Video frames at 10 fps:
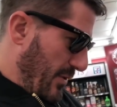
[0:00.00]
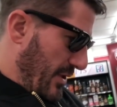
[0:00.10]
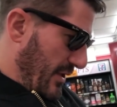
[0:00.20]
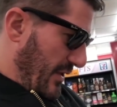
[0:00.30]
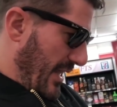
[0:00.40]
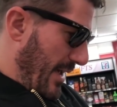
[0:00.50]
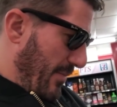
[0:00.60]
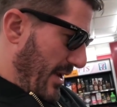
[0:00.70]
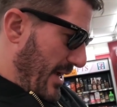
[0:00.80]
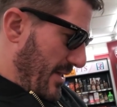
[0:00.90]
You just slap
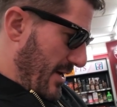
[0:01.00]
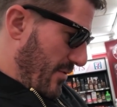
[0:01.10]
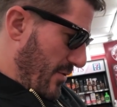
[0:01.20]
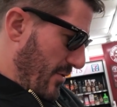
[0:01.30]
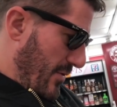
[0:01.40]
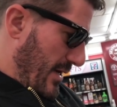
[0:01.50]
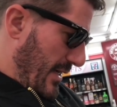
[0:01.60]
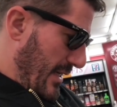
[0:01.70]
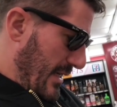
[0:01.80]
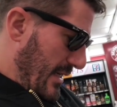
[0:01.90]
it on there real quick.